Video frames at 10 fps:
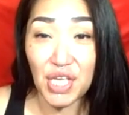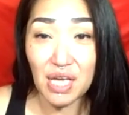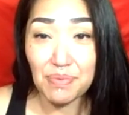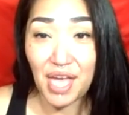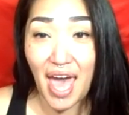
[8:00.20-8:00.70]

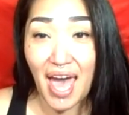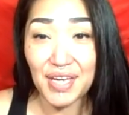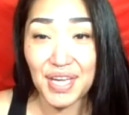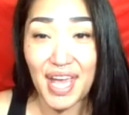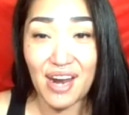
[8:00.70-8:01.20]
up, Kat
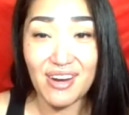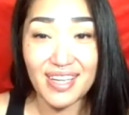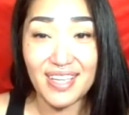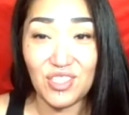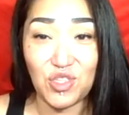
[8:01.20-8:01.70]
and
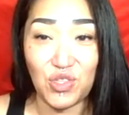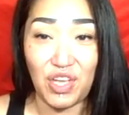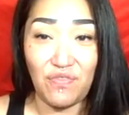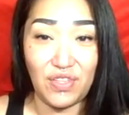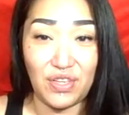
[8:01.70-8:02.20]
Erica? So
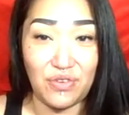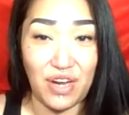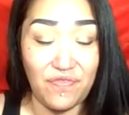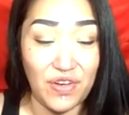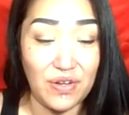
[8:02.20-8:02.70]
thankful and
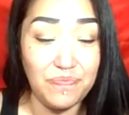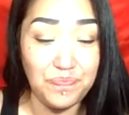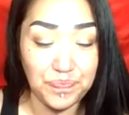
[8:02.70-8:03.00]
grateful.